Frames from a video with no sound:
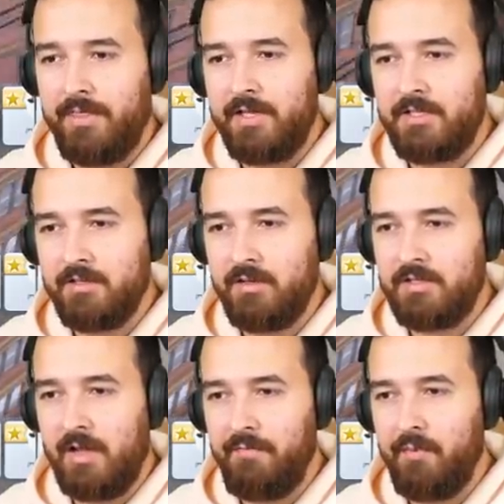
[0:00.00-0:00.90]
this is all the
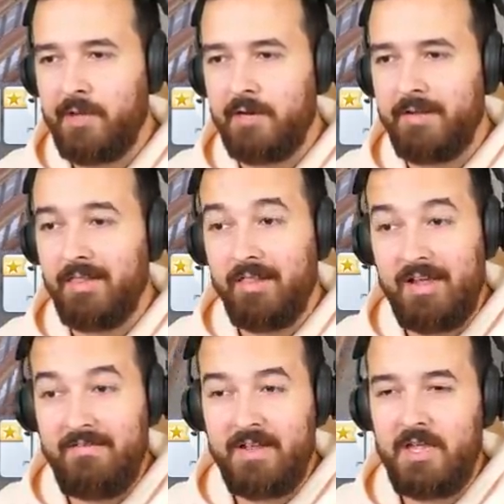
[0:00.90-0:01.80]
stuff that we're gonna be
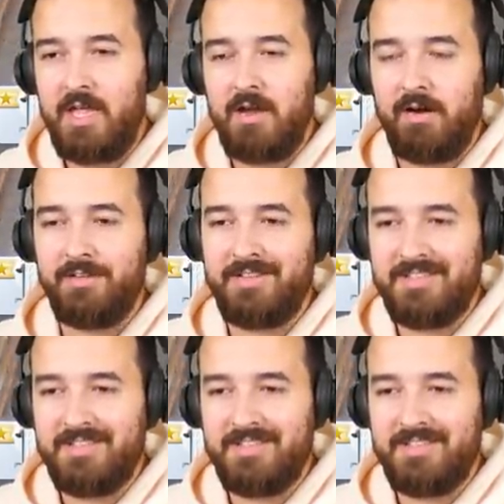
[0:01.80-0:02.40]
leaving here and